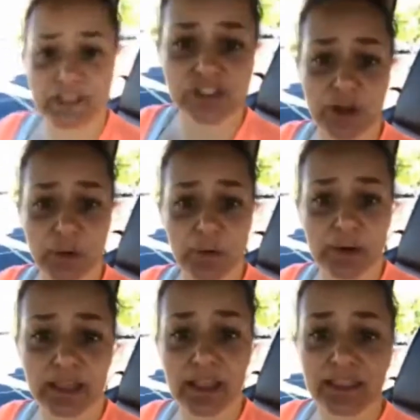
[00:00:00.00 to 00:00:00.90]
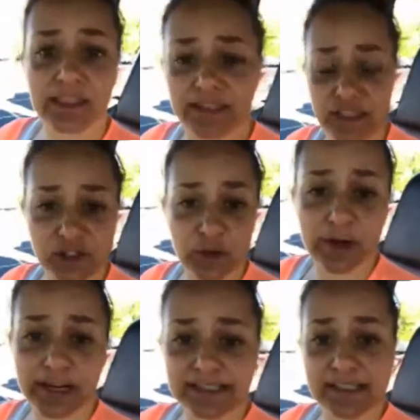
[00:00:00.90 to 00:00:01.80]
so the
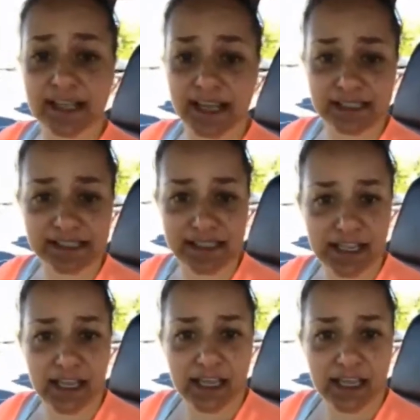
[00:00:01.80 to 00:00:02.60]
story is this.